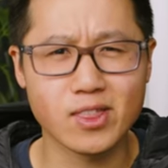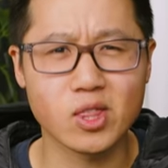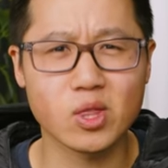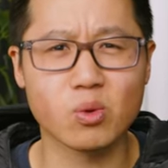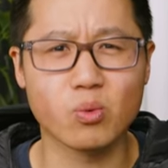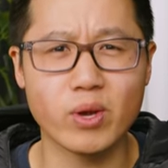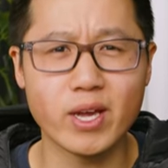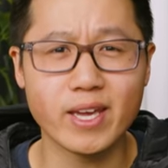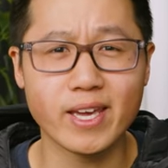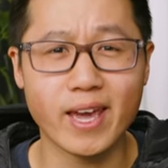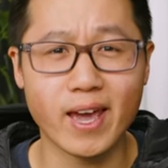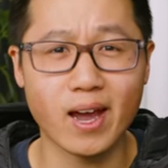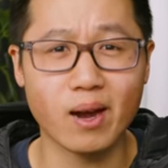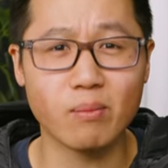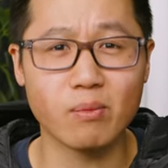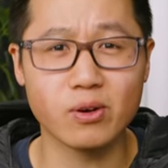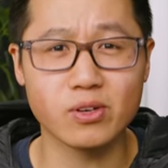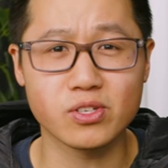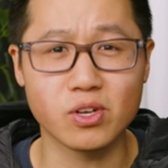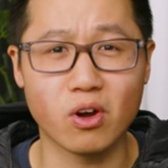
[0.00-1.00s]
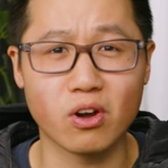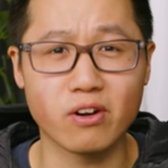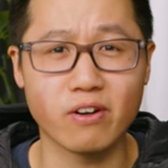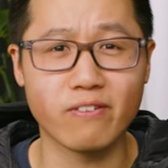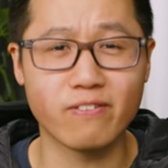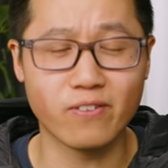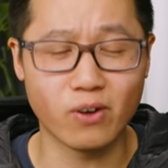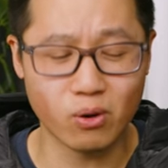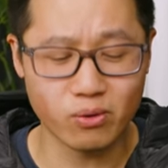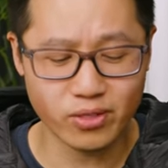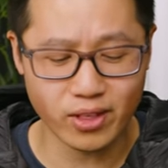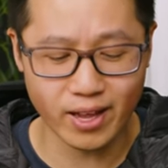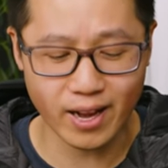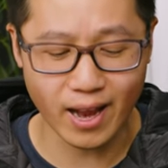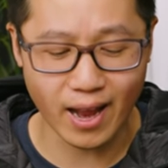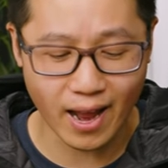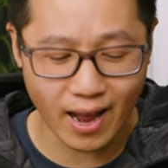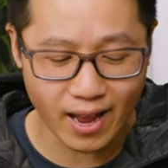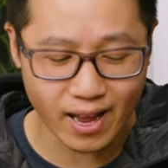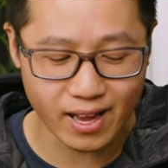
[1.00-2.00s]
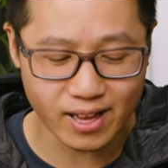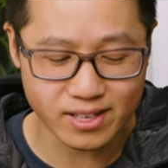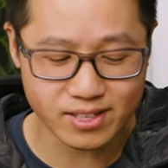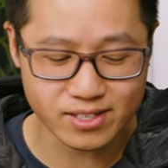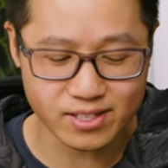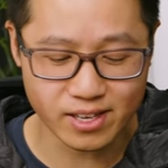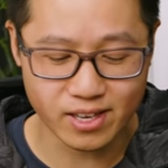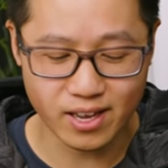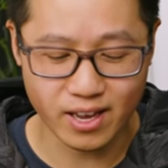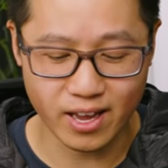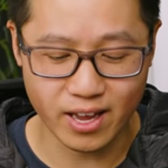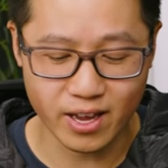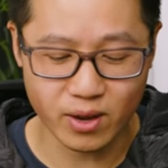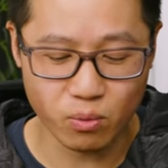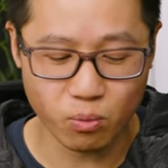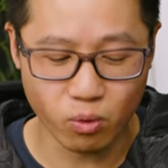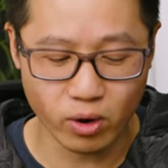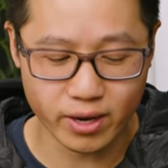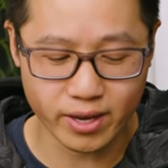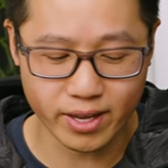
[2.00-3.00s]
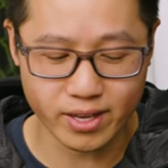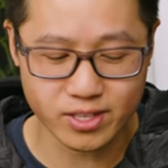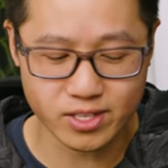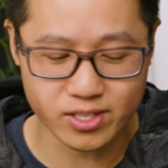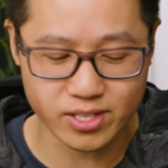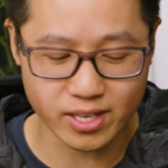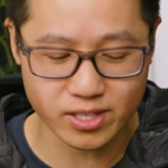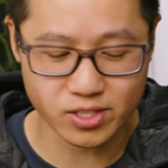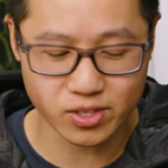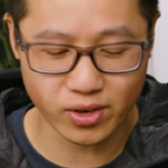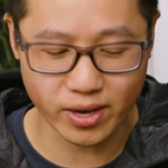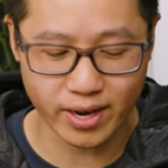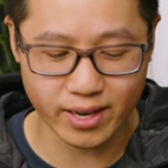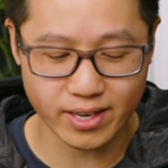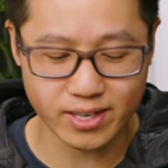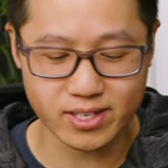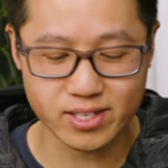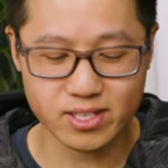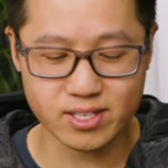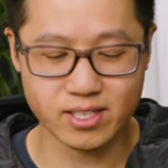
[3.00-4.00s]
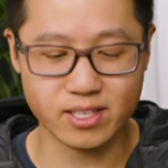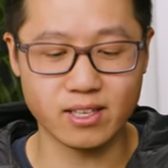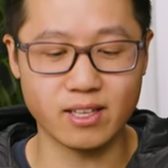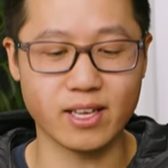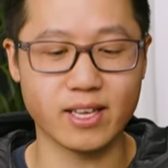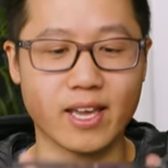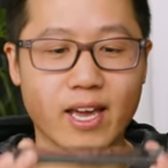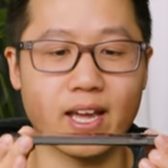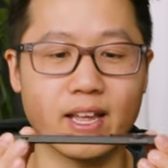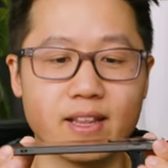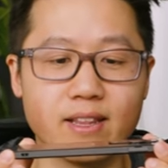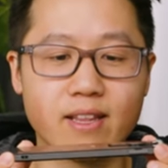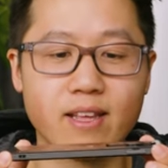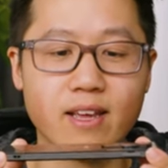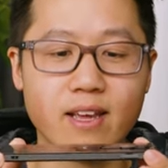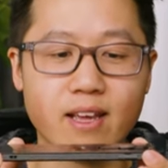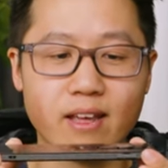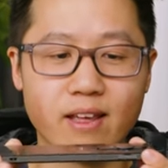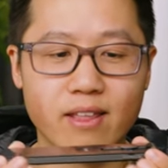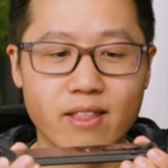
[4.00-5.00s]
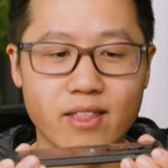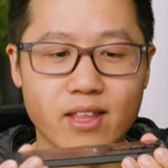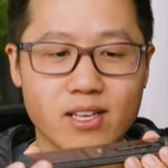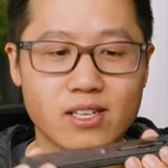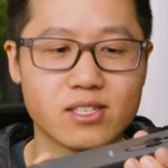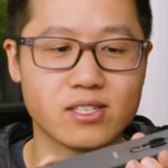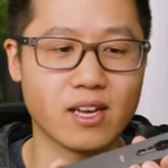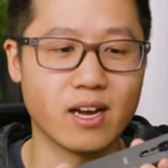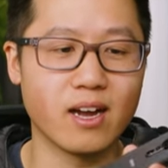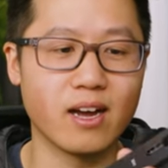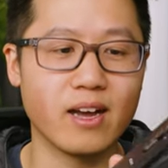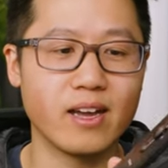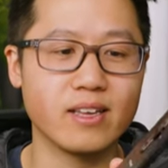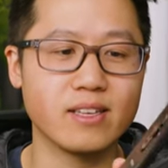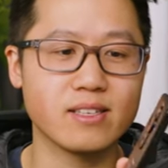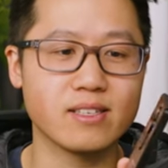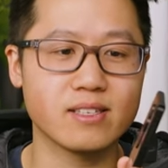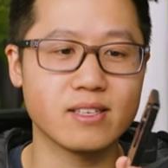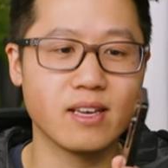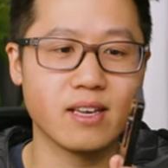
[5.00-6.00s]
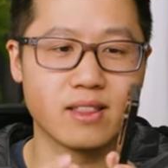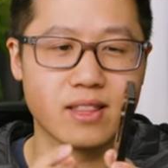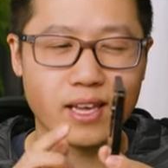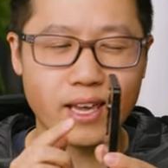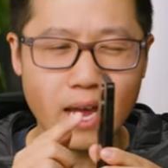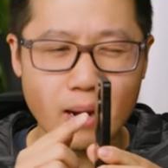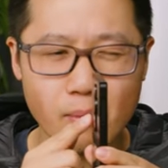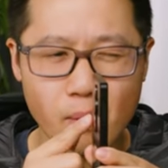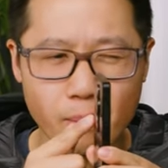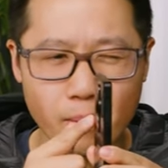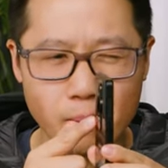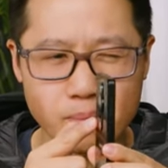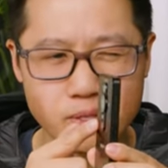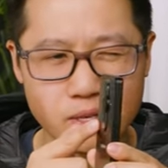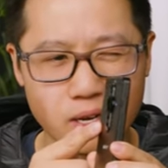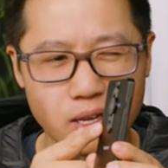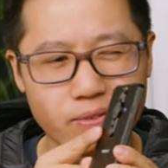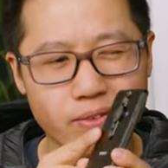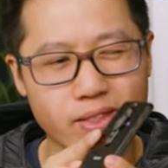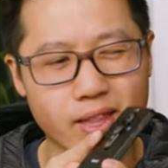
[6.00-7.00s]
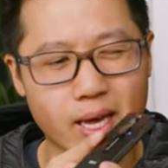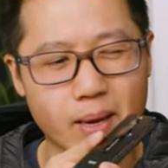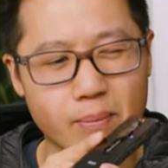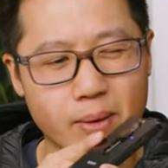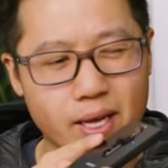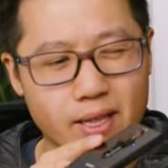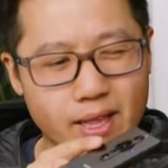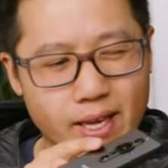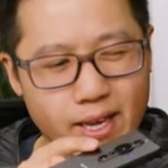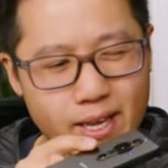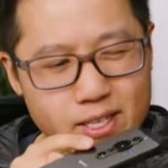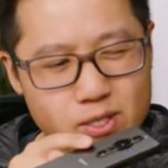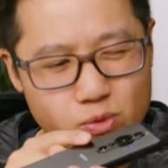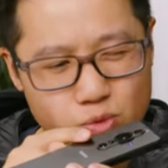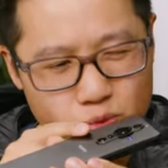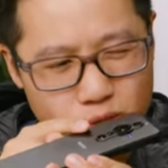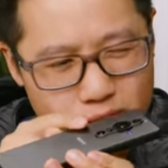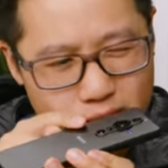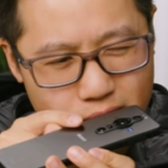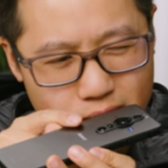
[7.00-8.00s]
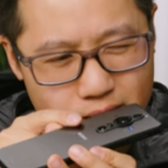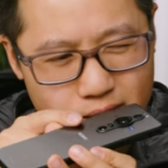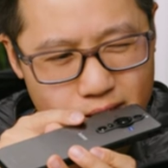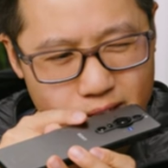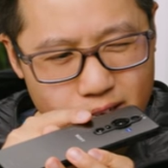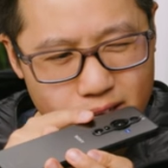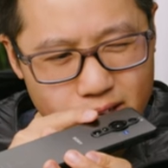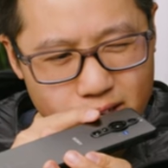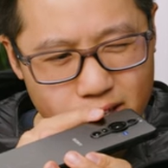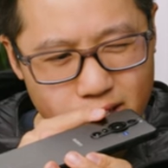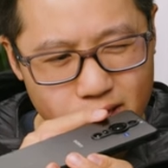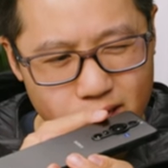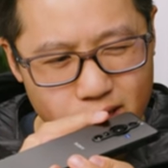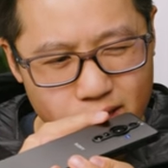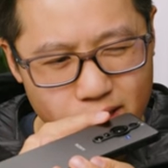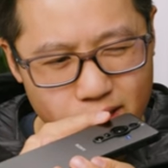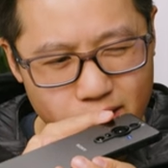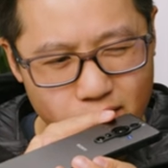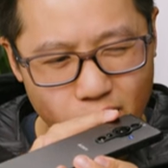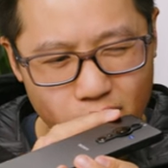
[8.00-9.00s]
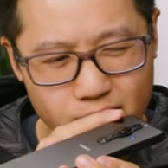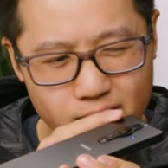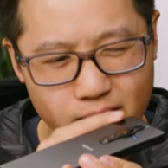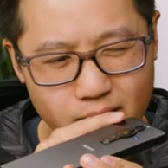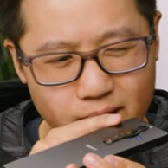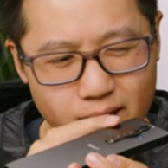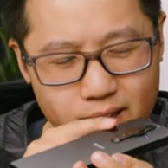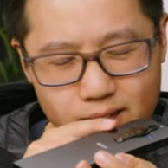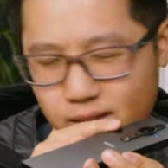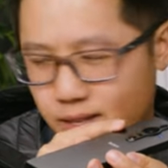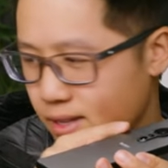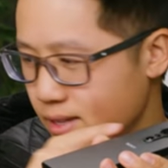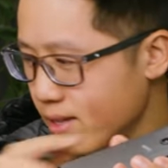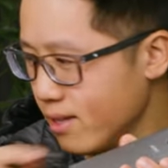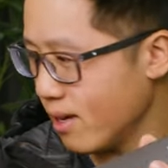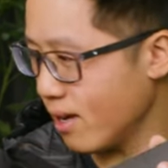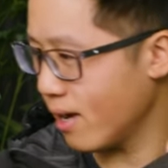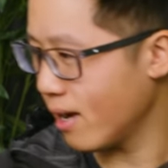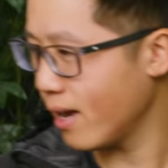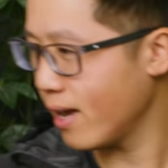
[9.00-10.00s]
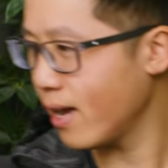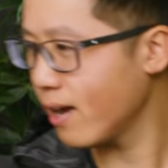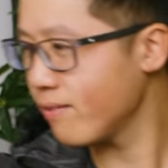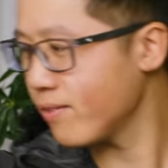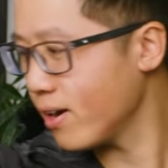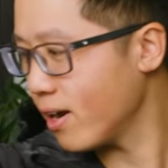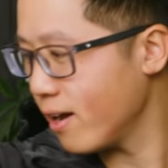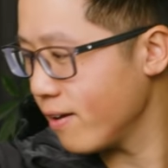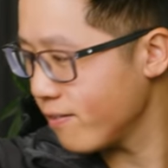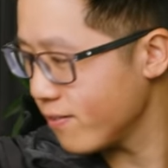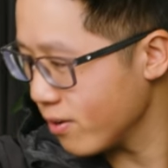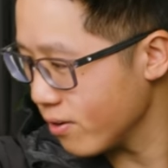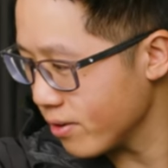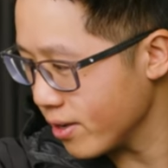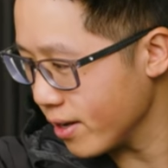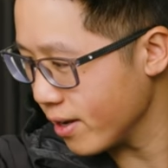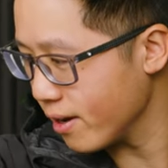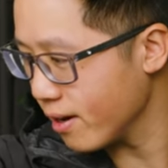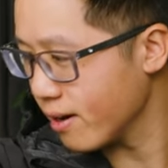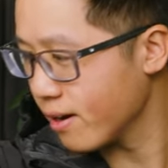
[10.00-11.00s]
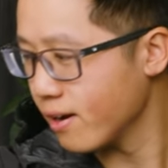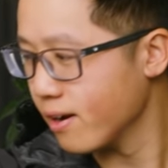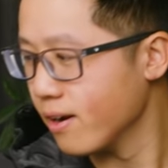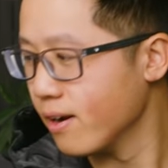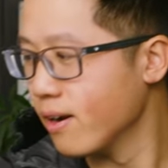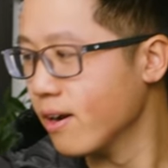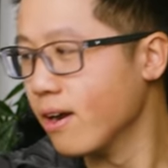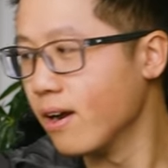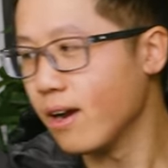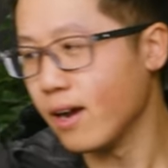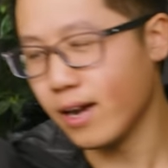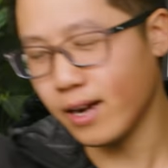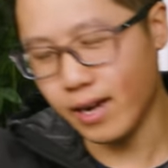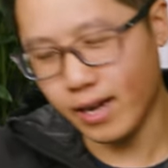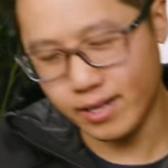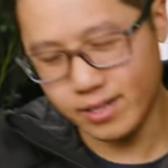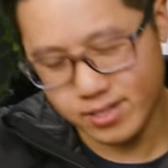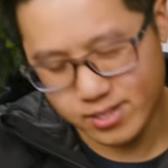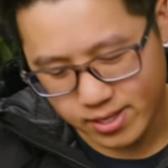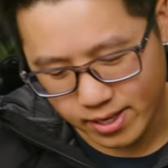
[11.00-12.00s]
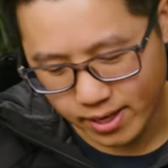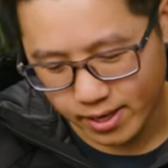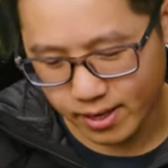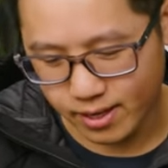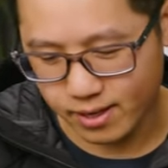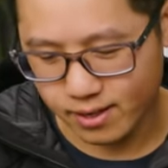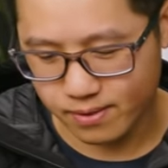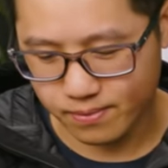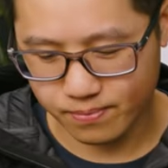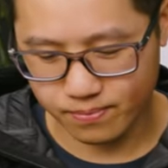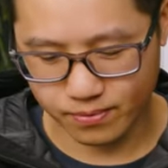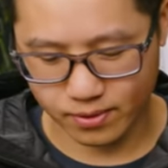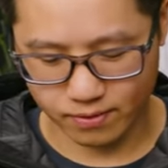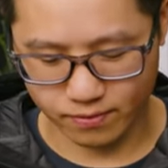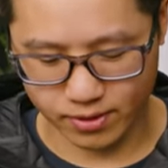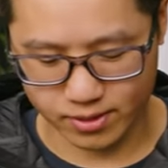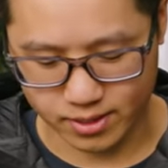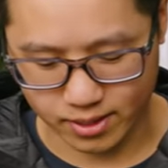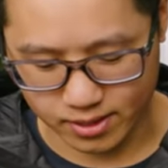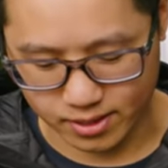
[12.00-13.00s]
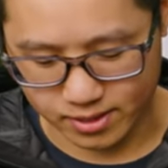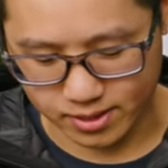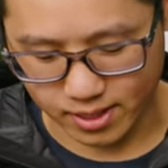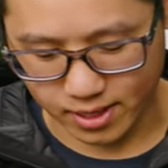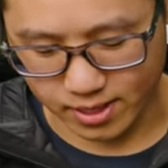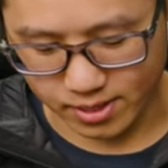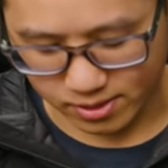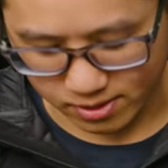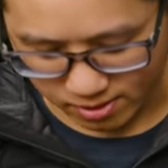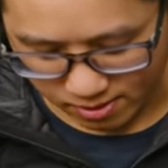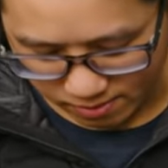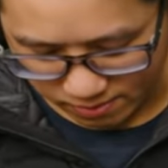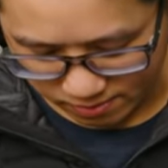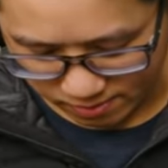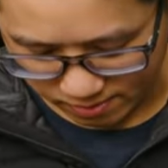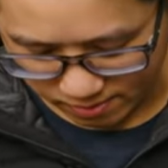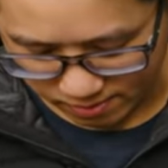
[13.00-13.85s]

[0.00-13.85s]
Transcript: three cameras on a phone that has a one inch sensor and is still, again, the size, the camera bump's not even that bad. Like it's really not that, it, I have an iPhone here and I'd say, if I take this case off,